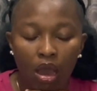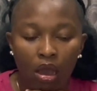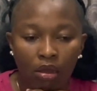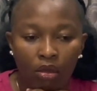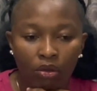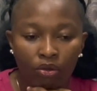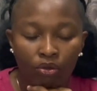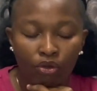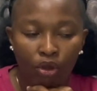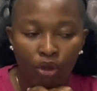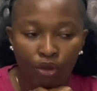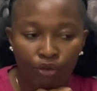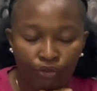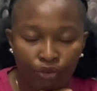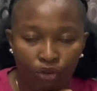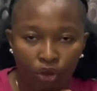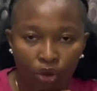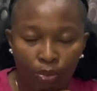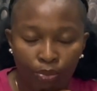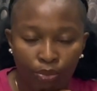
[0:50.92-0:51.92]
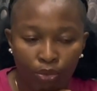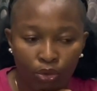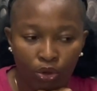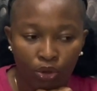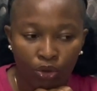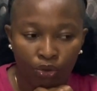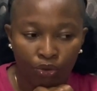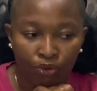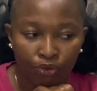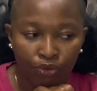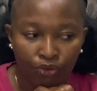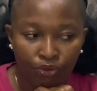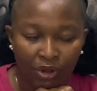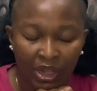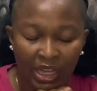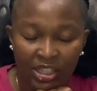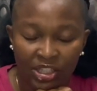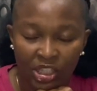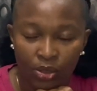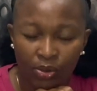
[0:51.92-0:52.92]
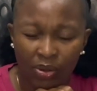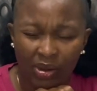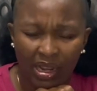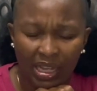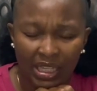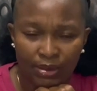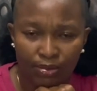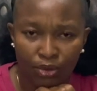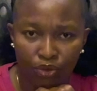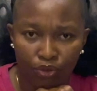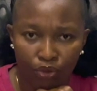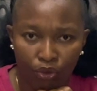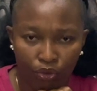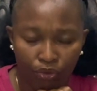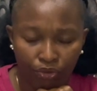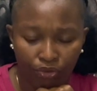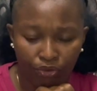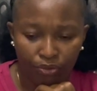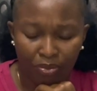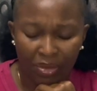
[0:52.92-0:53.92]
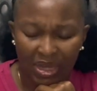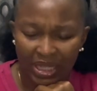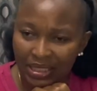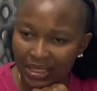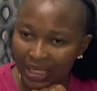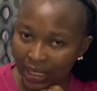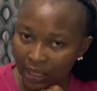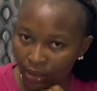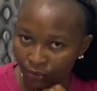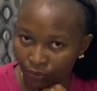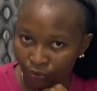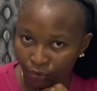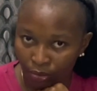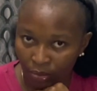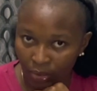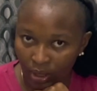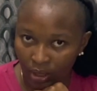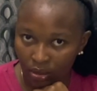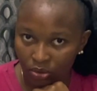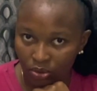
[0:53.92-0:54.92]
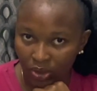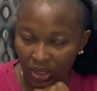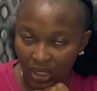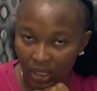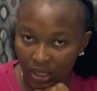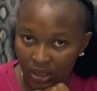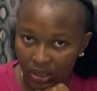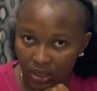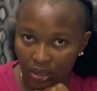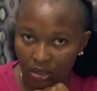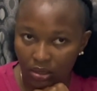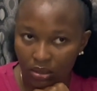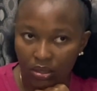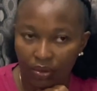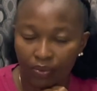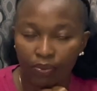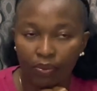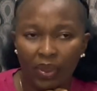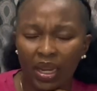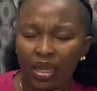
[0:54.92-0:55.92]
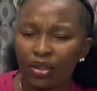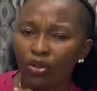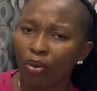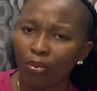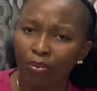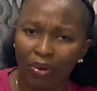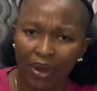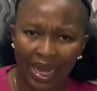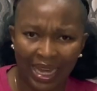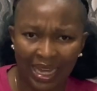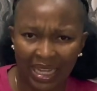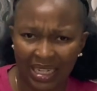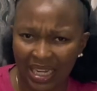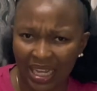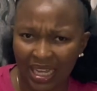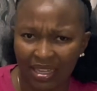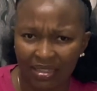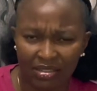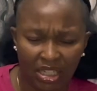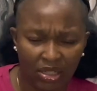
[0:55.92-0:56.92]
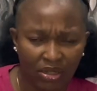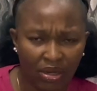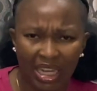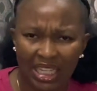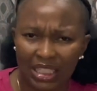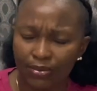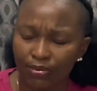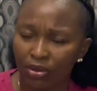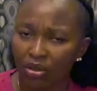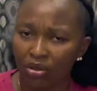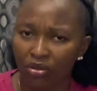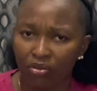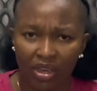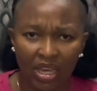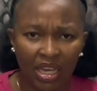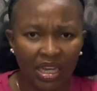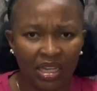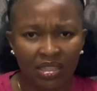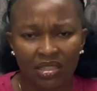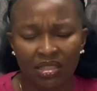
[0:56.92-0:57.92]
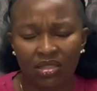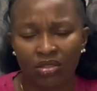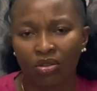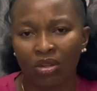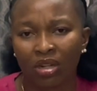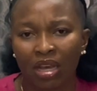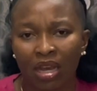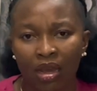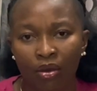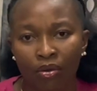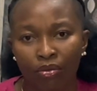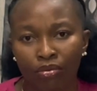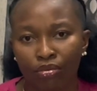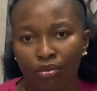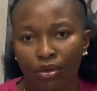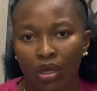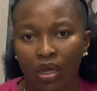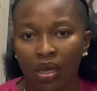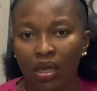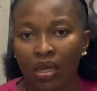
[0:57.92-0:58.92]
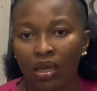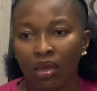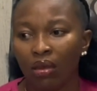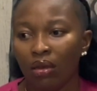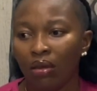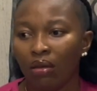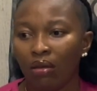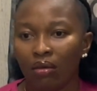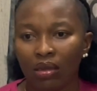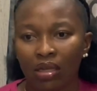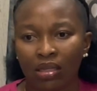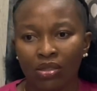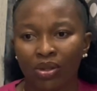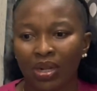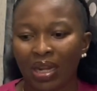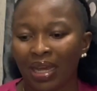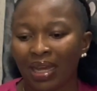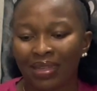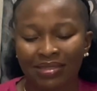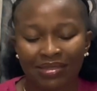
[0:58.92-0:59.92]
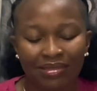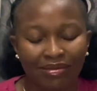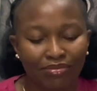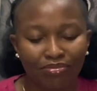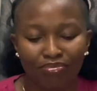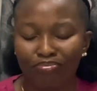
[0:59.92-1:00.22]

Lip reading: a rough couple of months. Like, January has been rough mentally for me to an extent. Not bad, like, January has been great in other ways,